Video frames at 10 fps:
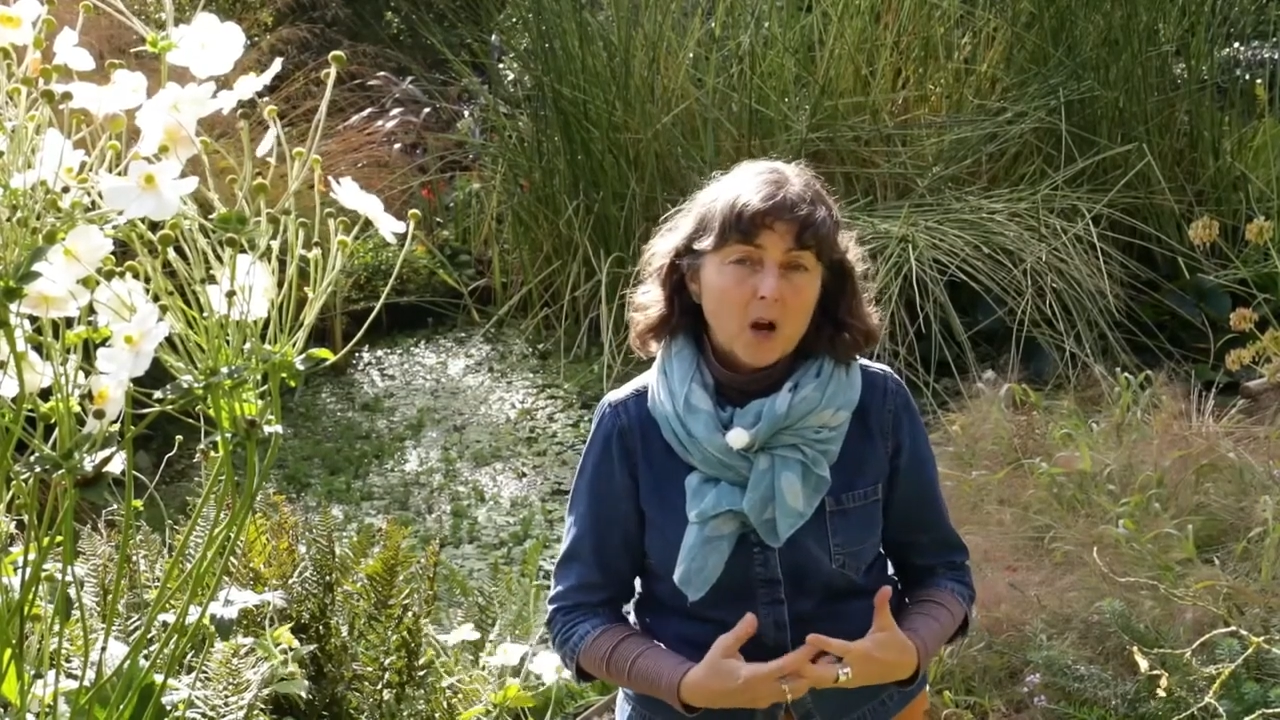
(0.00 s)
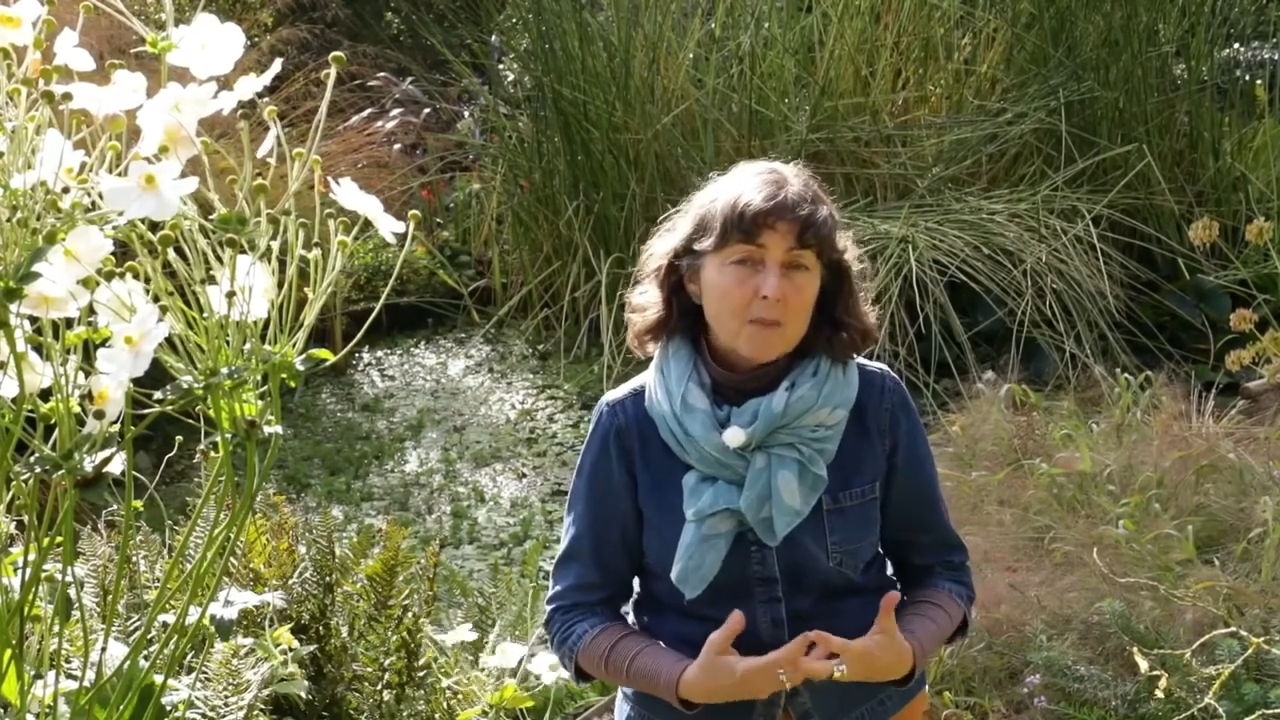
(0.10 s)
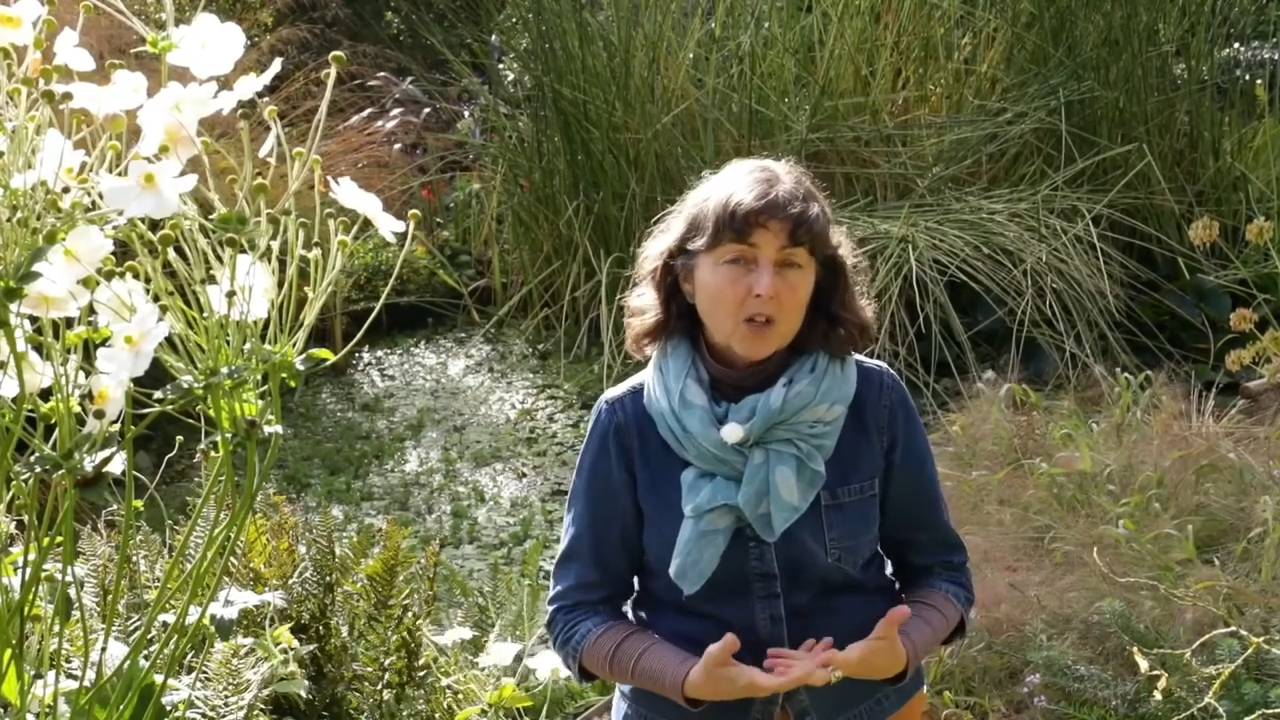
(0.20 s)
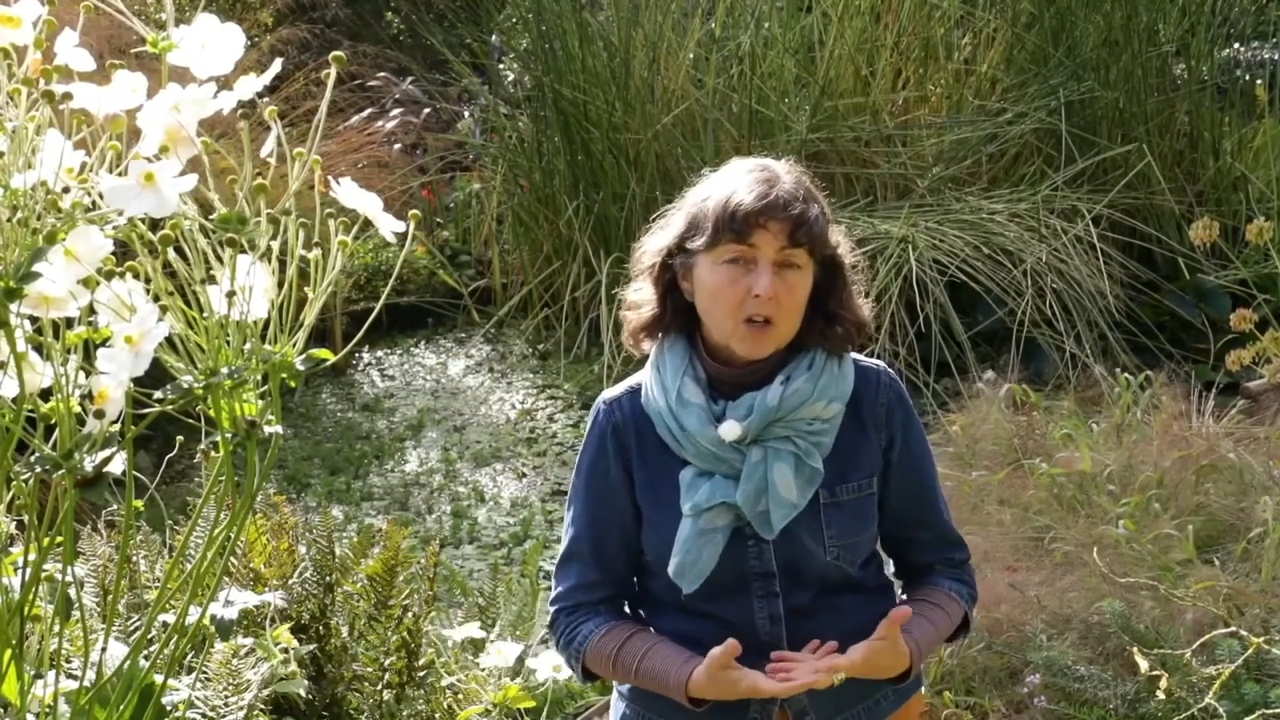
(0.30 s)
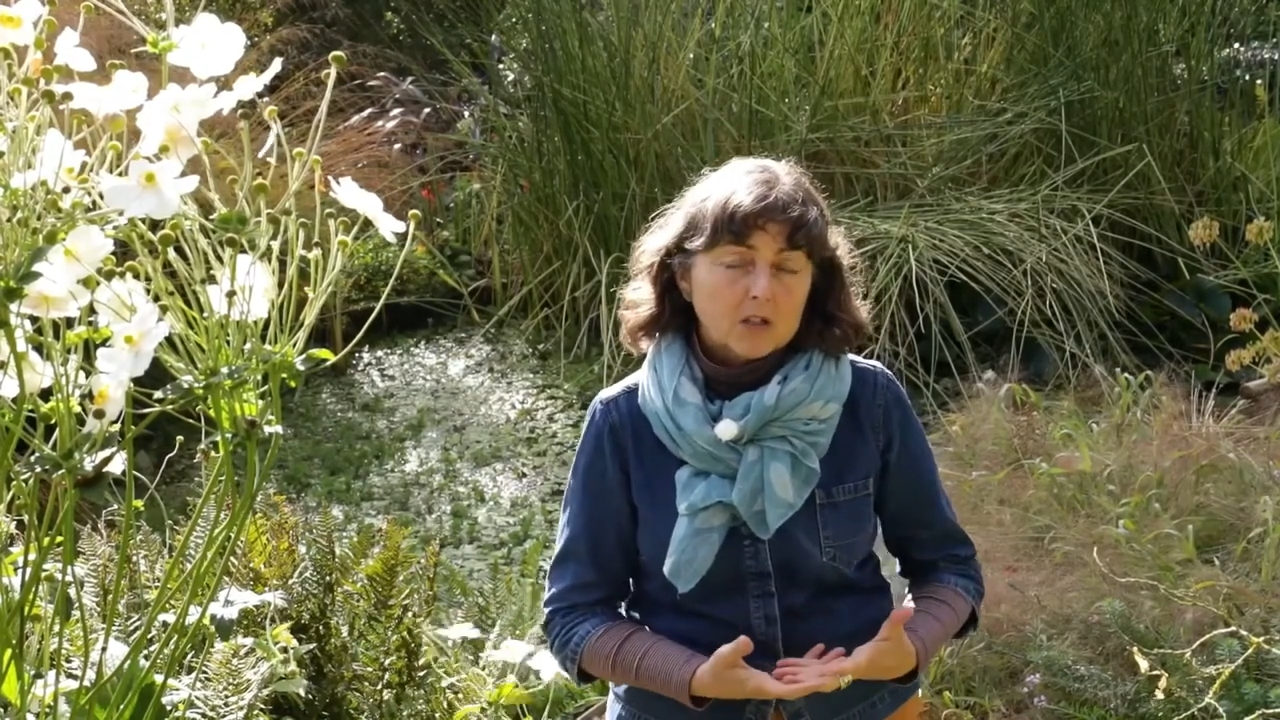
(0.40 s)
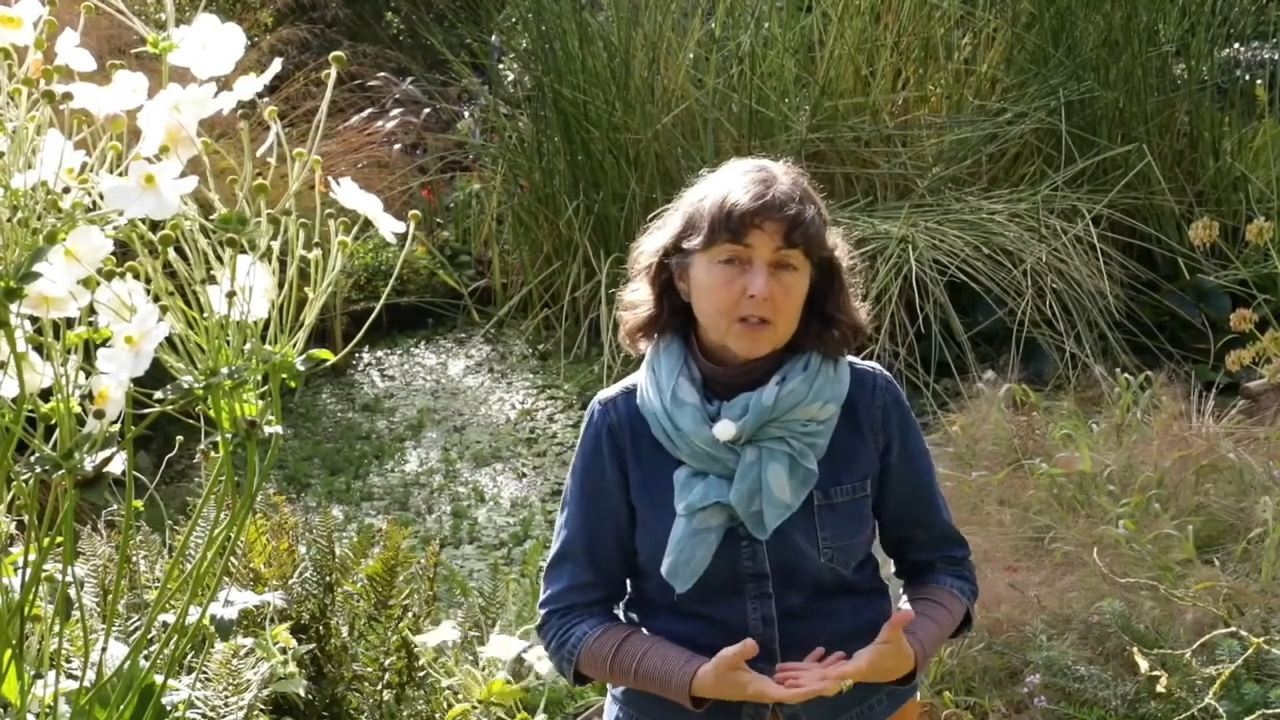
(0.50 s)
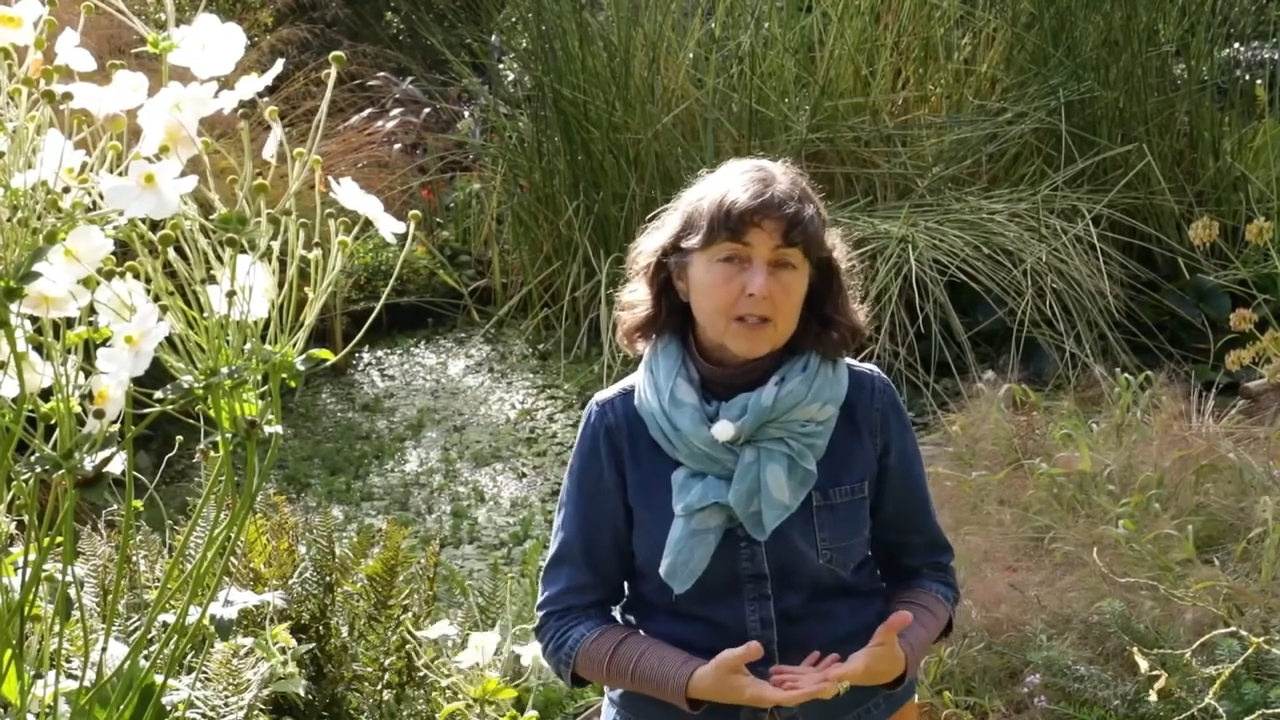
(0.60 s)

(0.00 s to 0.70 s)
I'm a garden